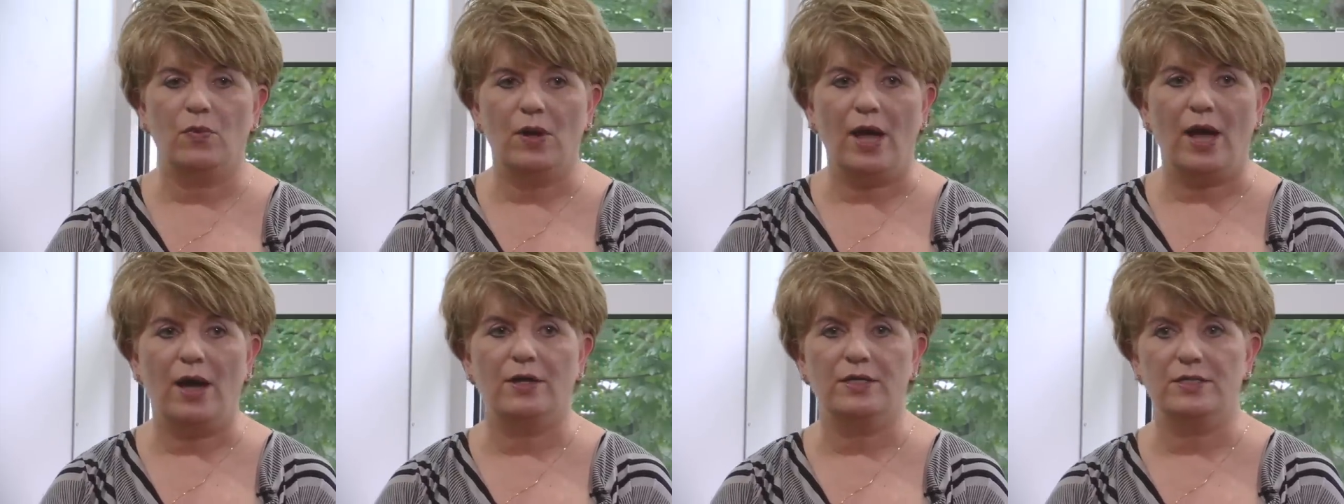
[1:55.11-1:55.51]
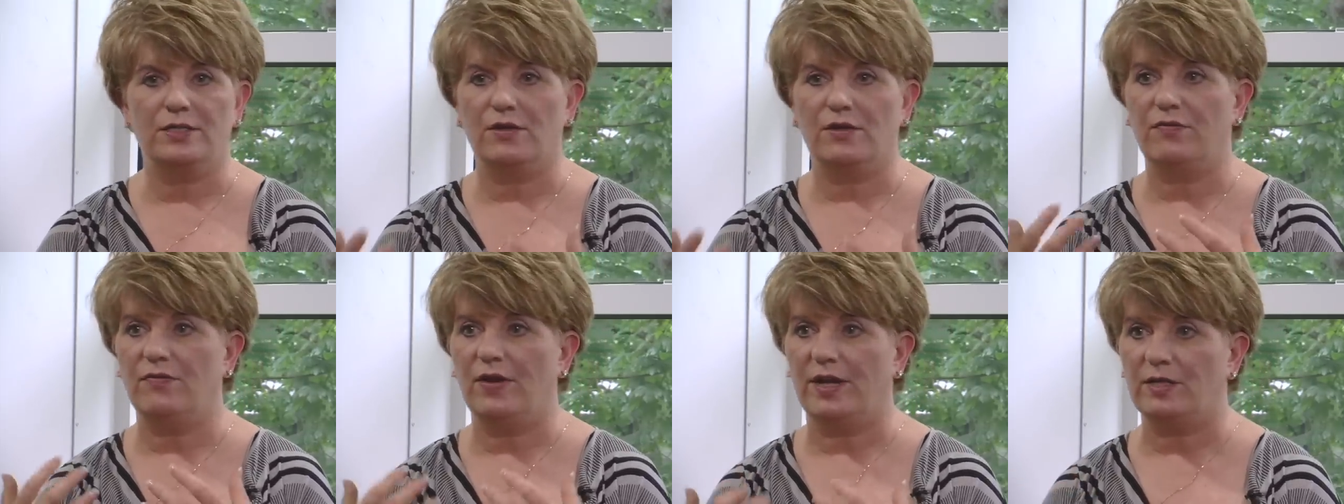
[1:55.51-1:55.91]
how does
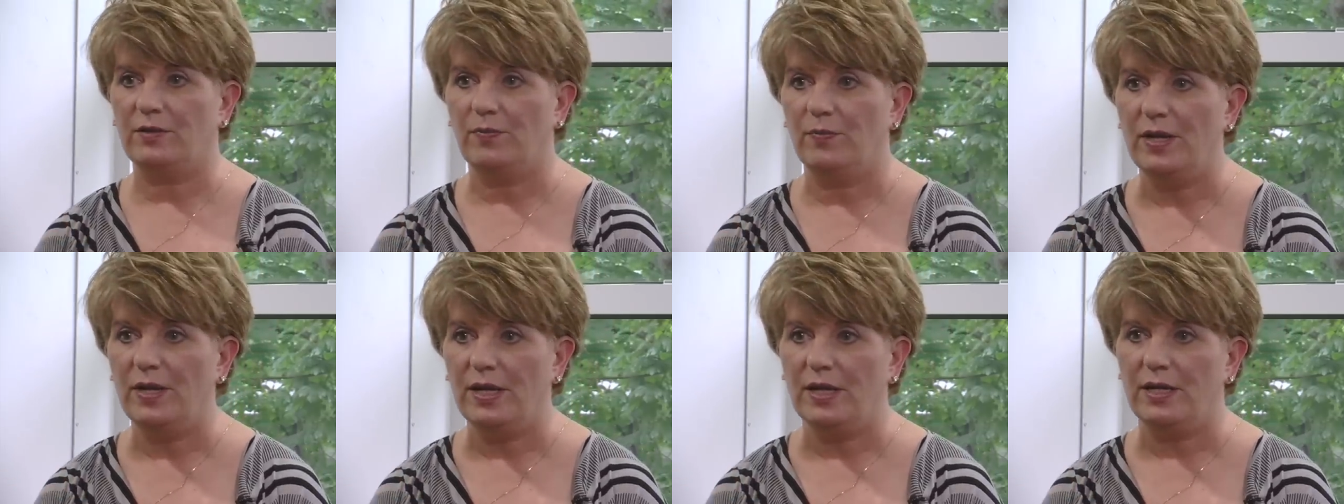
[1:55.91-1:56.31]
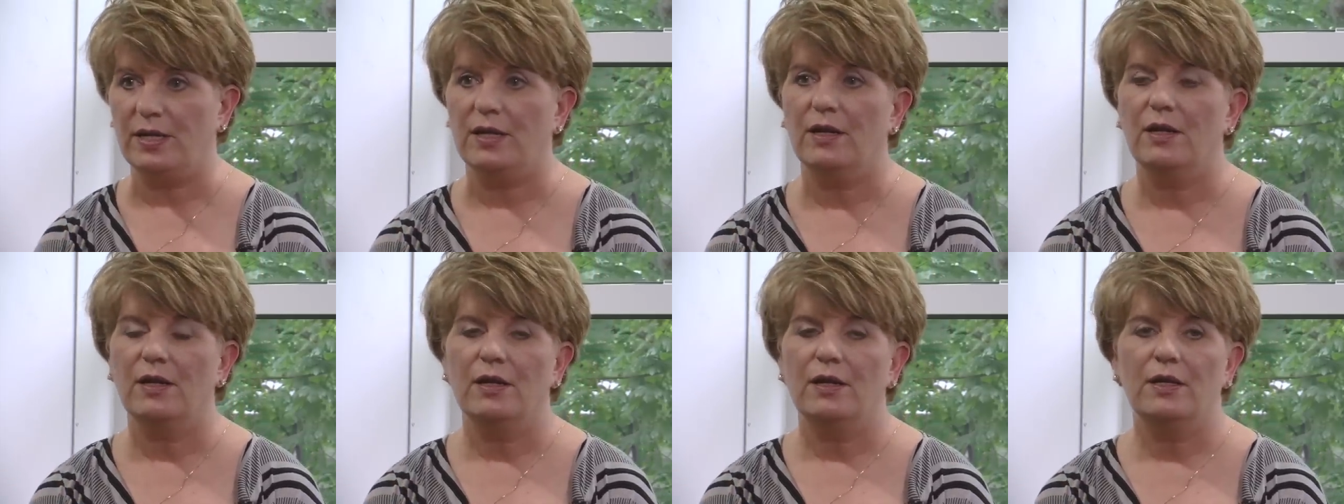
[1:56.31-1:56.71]
it affect me
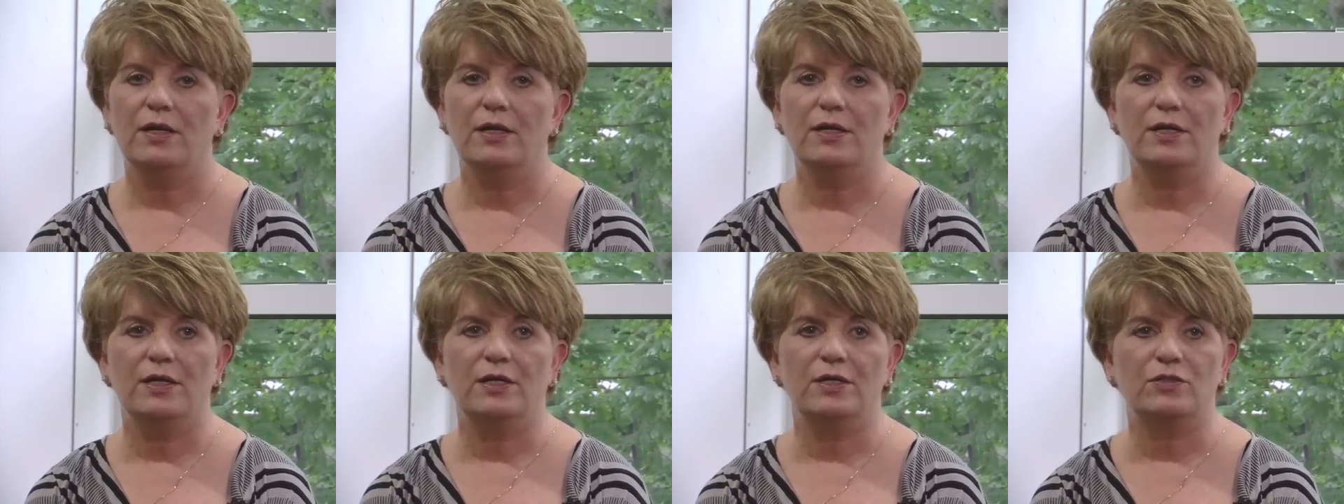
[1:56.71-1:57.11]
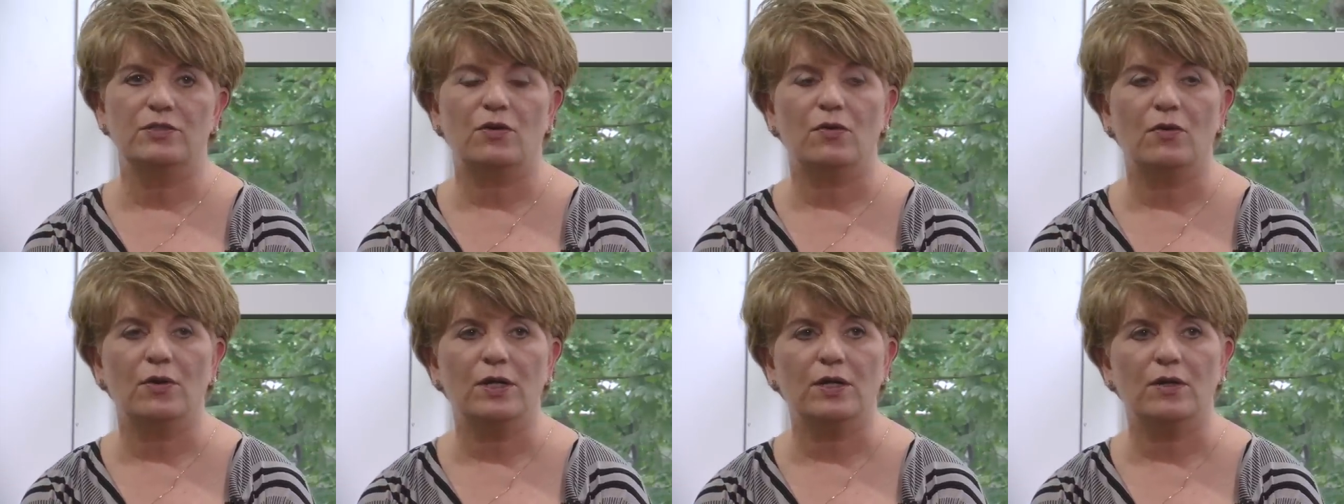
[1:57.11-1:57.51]
is
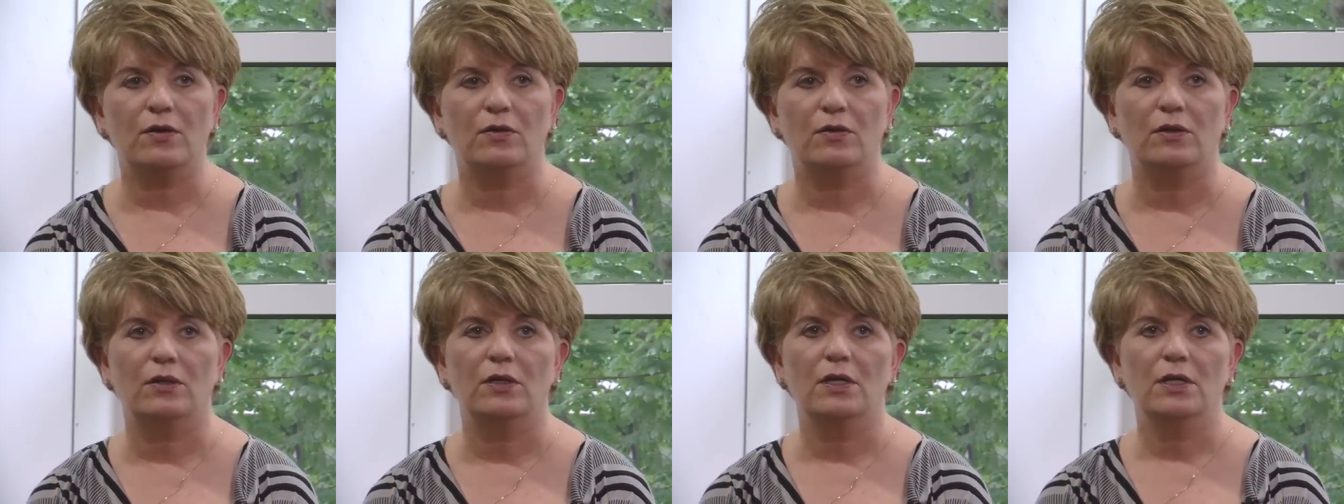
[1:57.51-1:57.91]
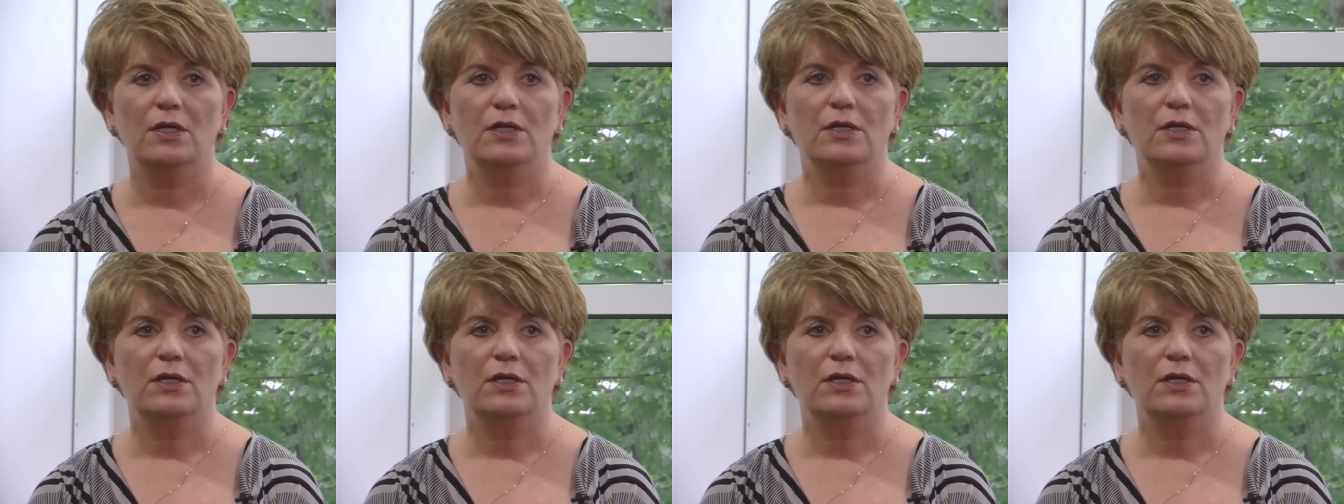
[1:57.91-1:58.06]
critical.